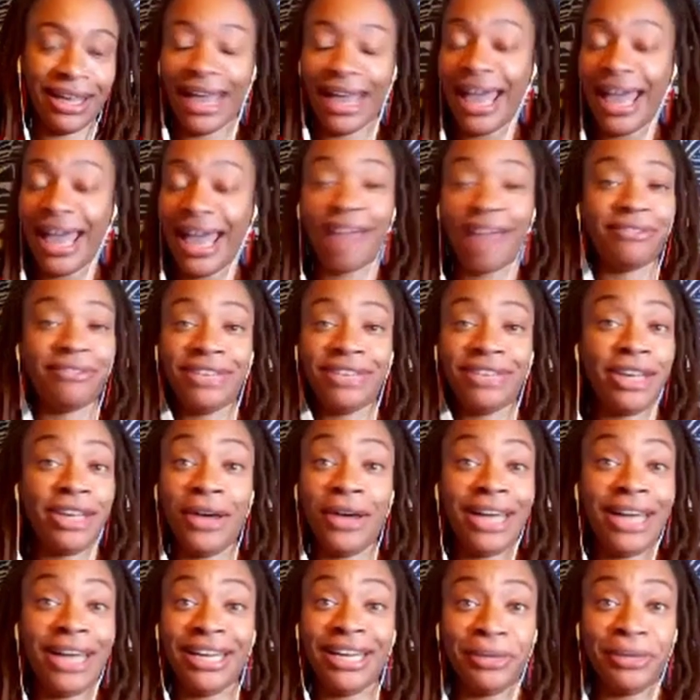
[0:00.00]
I have no
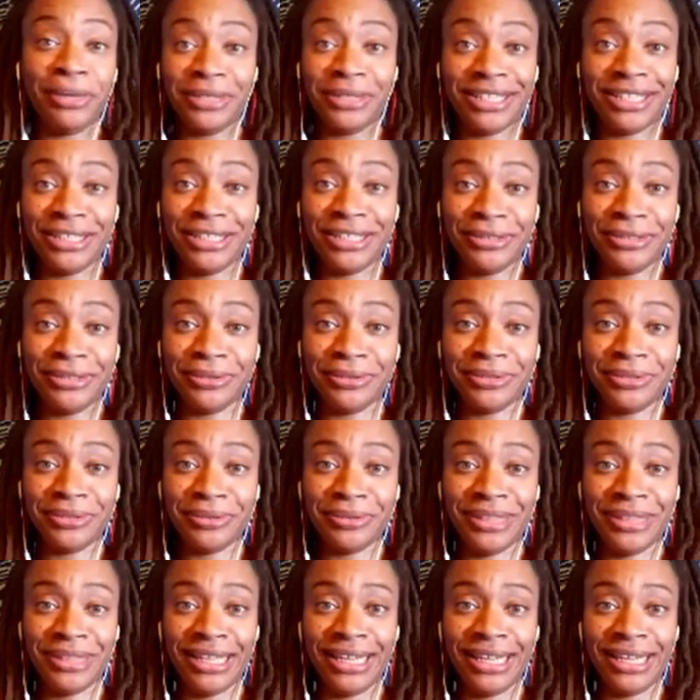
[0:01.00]
idea what to do
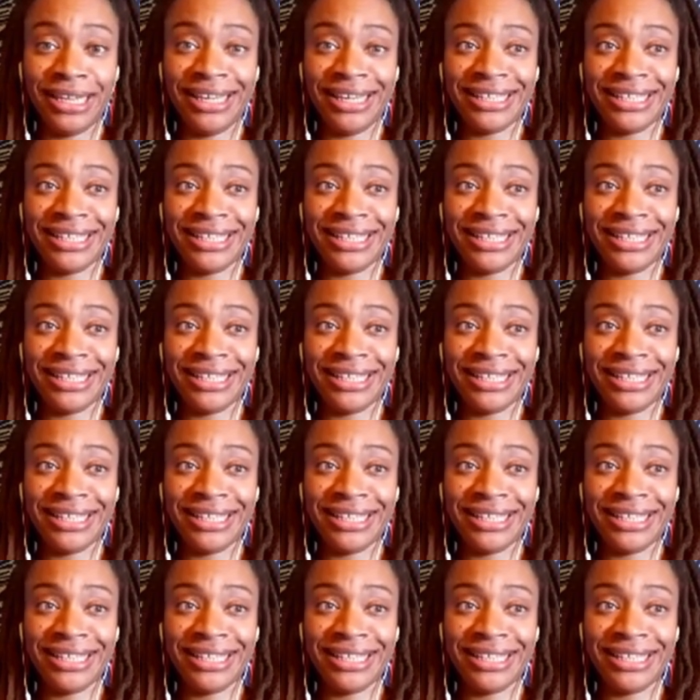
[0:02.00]
with these.